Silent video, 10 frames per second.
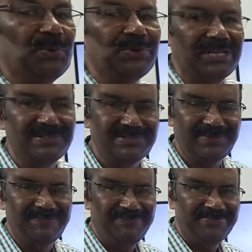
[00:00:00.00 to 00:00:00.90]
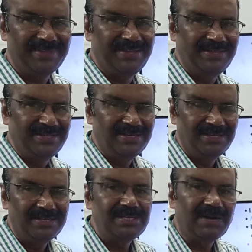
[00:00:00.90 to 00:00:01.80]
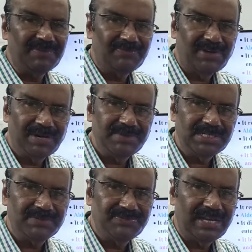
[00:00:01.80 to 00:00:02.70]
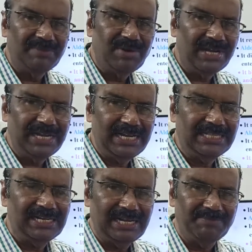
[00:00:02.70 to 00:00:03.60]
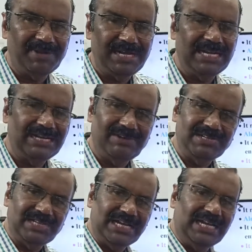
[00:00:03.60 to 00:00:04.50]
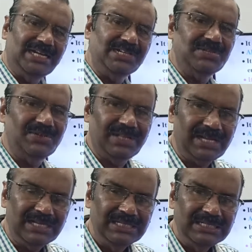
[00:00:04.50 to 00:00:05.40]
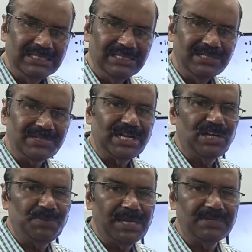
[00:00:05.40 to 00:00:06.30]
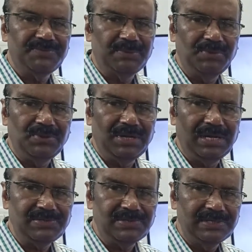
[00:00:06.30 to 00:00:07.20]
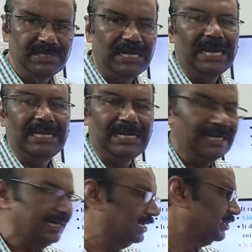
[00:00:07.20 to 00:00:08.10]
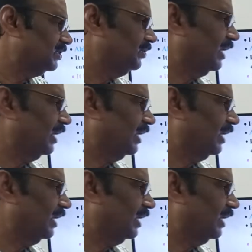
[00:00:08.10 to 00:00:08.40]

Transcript: proteins. See, after formation of mRNA, that mRNA once again enters into the cytoplasm from nucleus and it attaches to